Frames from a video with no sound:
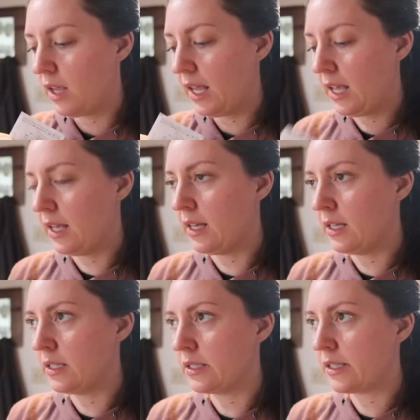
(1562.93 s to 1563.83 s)

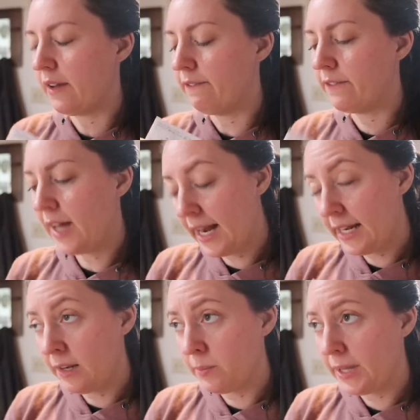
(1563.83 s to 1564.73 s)
is a
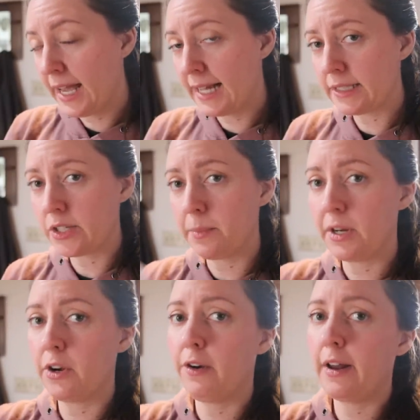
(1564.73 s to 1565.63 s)
vining plant, so I'm
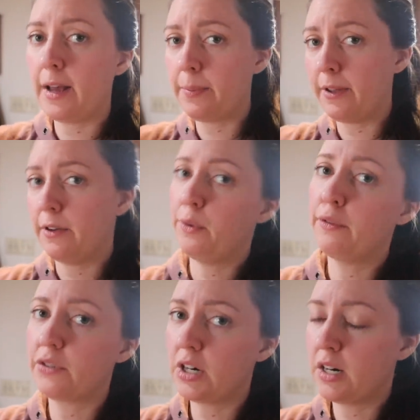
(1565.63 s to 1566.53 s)
gonna grow it up and
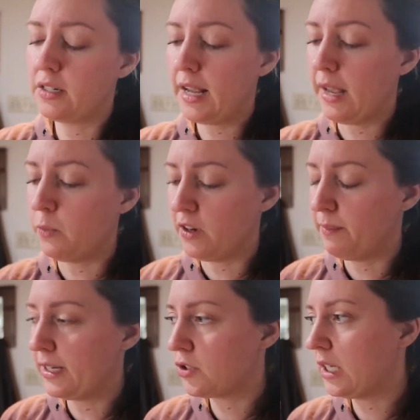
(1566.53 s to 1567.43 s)
over one of
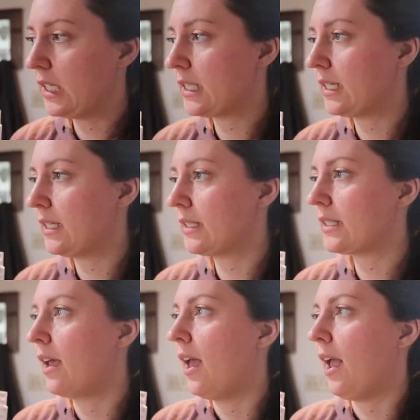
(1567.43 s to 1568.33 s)
my trellises.